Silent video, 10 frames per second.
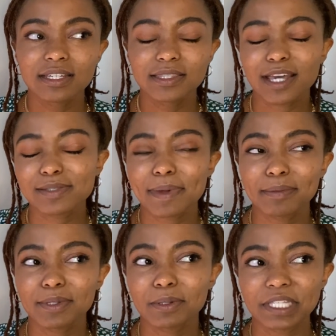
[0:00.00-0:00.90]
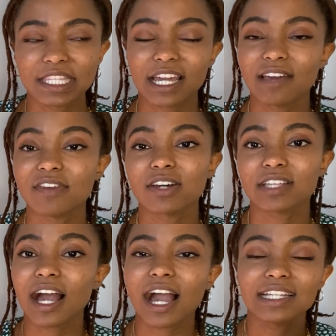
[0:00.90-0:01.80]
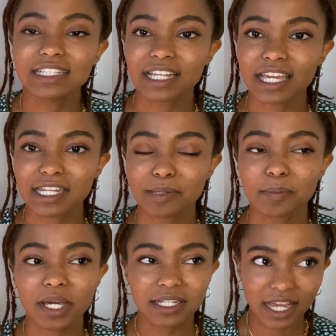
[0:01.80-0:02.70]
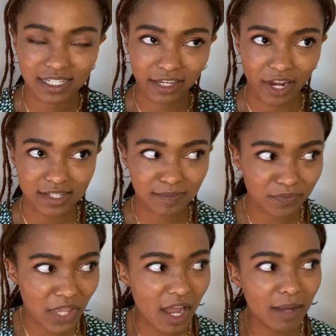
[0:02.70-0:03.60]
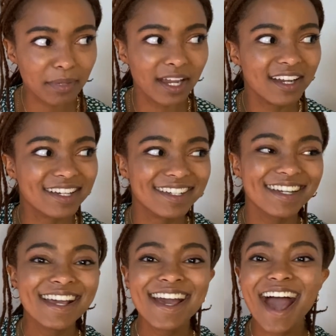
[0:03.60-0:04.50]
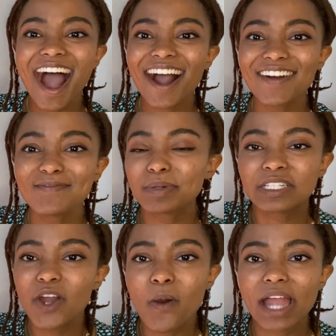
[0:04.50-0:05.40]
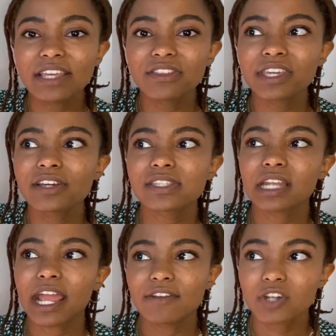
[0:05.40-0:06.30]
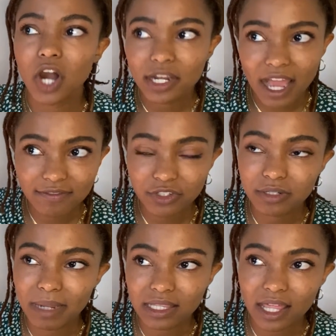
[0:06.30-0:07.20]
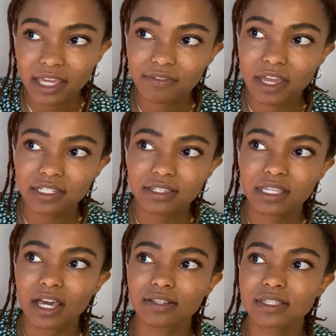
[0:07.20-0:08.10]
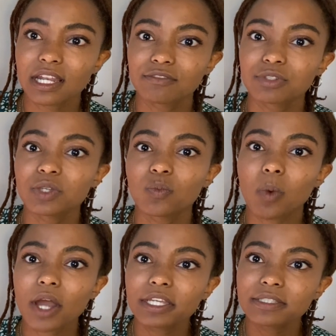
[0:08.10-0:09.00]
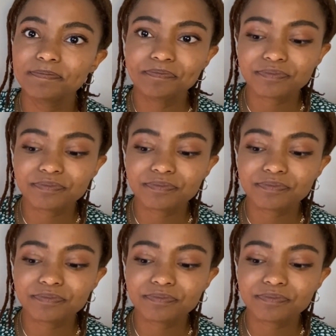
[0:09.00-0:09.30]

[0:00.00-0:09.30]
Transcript: That's probably the only thing I failed at. I didn't get in, but I digress. But no, anything else that I have gone after in my life, anything else that I really wanted,